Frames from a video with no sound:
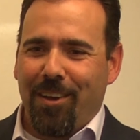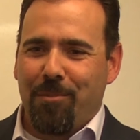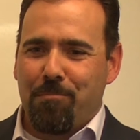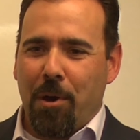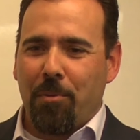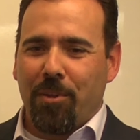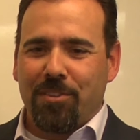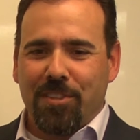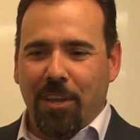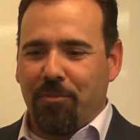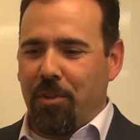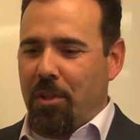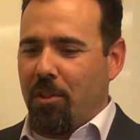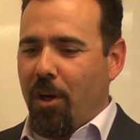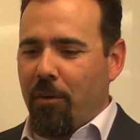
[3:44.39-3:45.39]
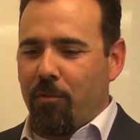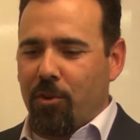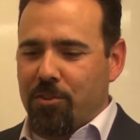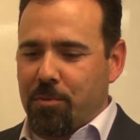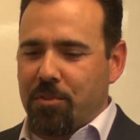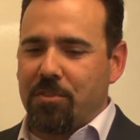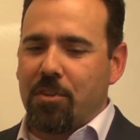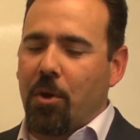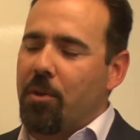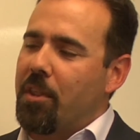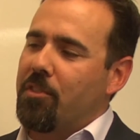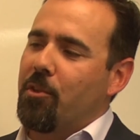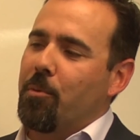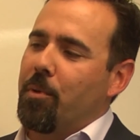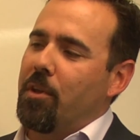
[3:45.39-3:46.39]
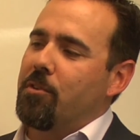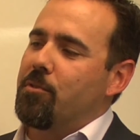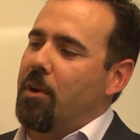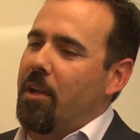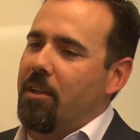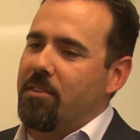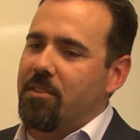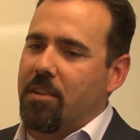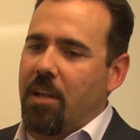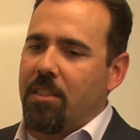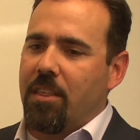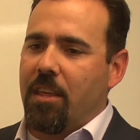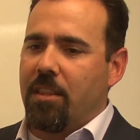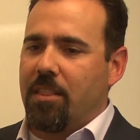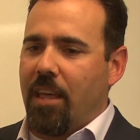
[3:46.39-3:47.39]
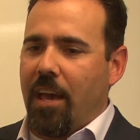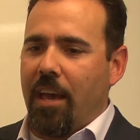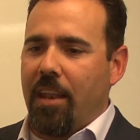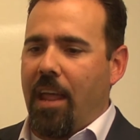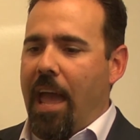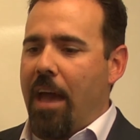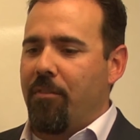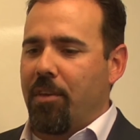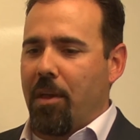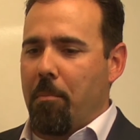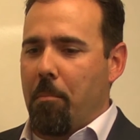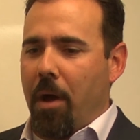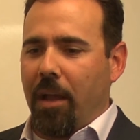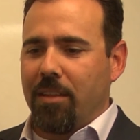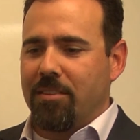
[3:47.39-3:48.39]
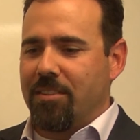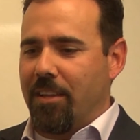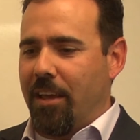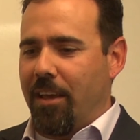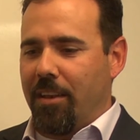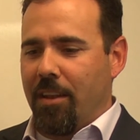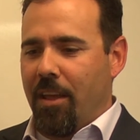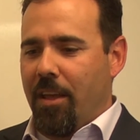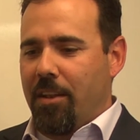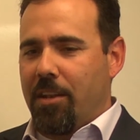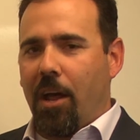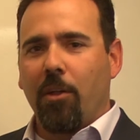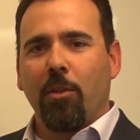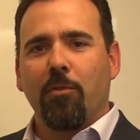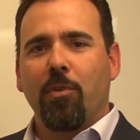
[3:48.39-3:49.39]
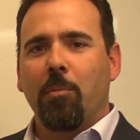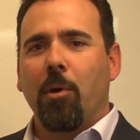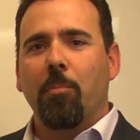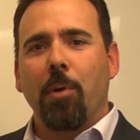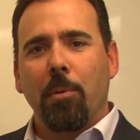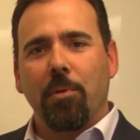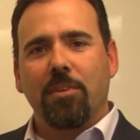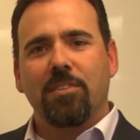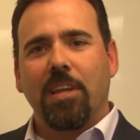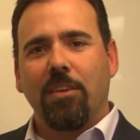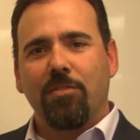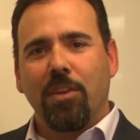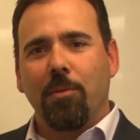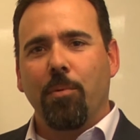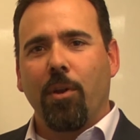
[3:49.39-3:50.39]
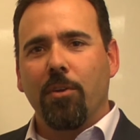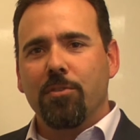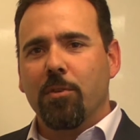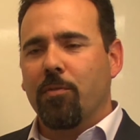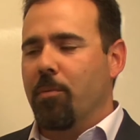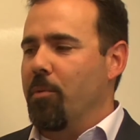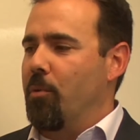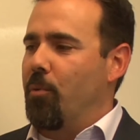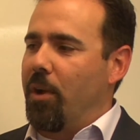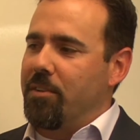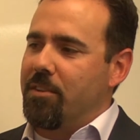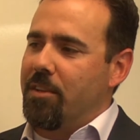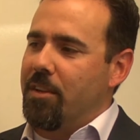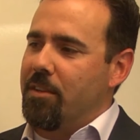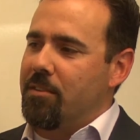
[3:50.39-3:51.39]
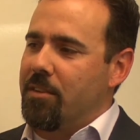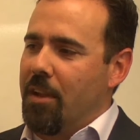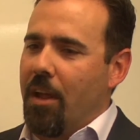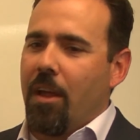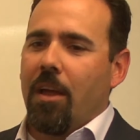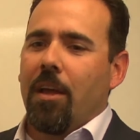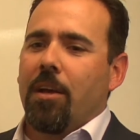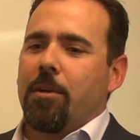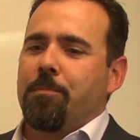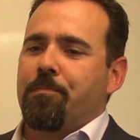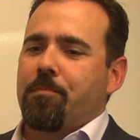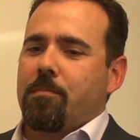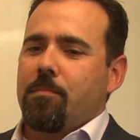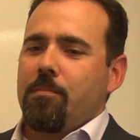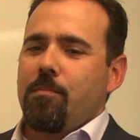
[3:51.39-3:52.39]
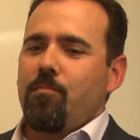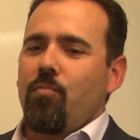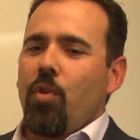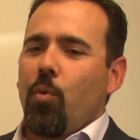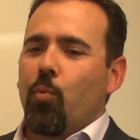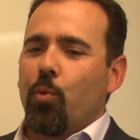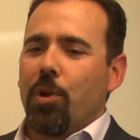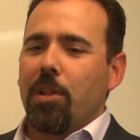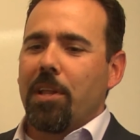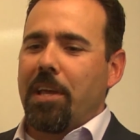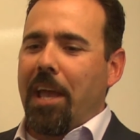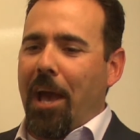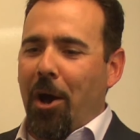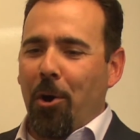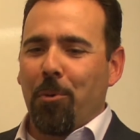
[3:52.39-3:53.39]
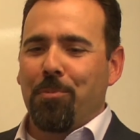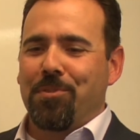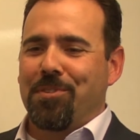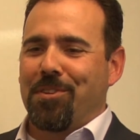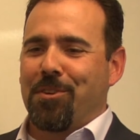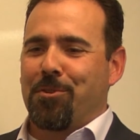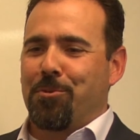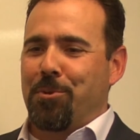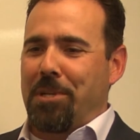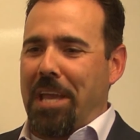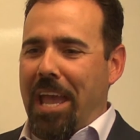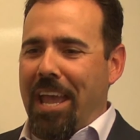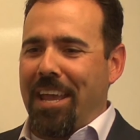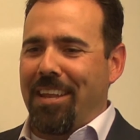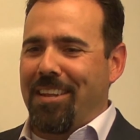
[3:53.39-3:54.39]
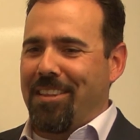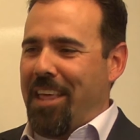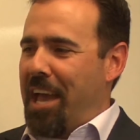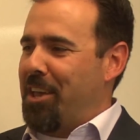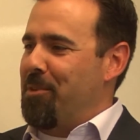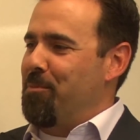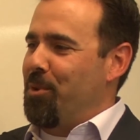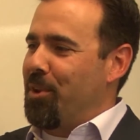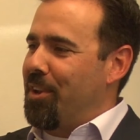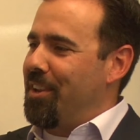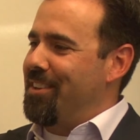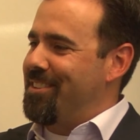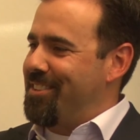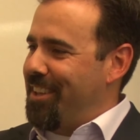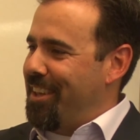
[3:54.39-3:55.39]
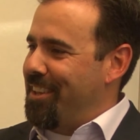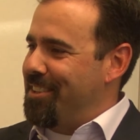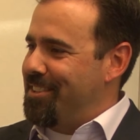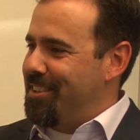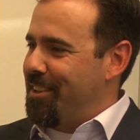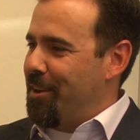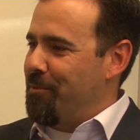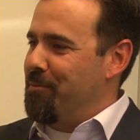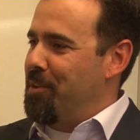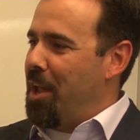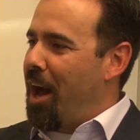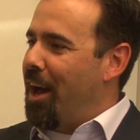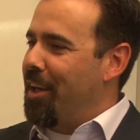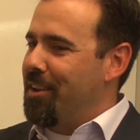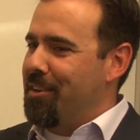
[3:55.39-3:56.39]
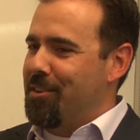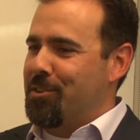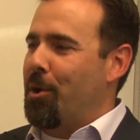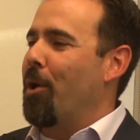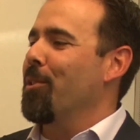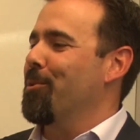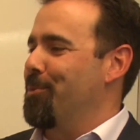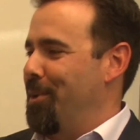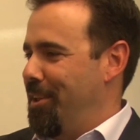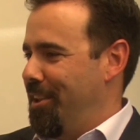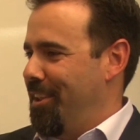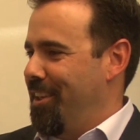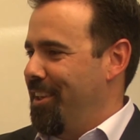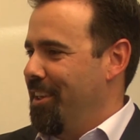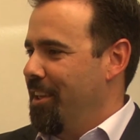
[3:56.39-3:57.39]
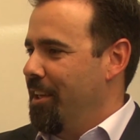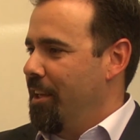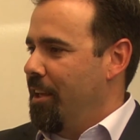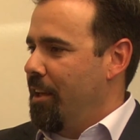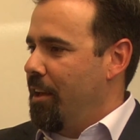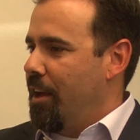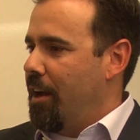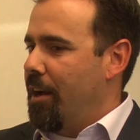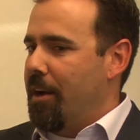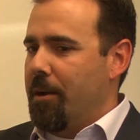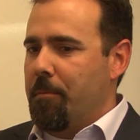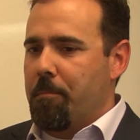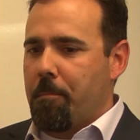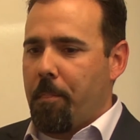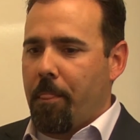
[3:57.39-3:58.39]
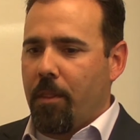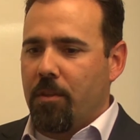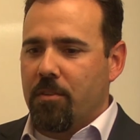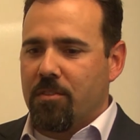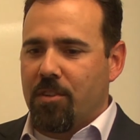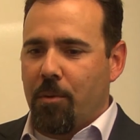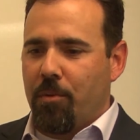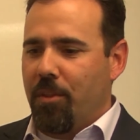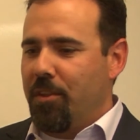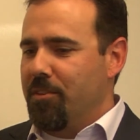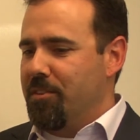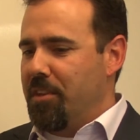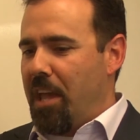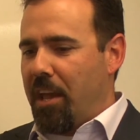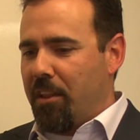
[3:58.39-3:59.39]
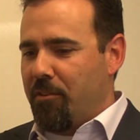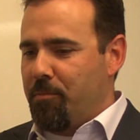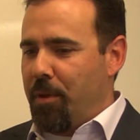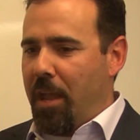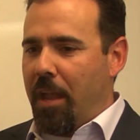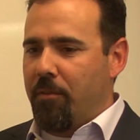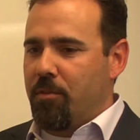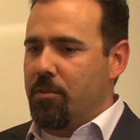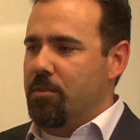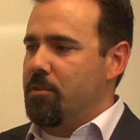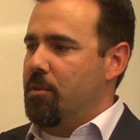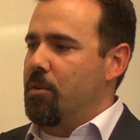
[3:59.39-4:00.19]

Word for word: public safety and law enforcement, knowing that they'll be addressed. And I think that having a mindset, not only from our public safety, but also from the residents, really helps create that community sense of not tolerating some of these negative behaviors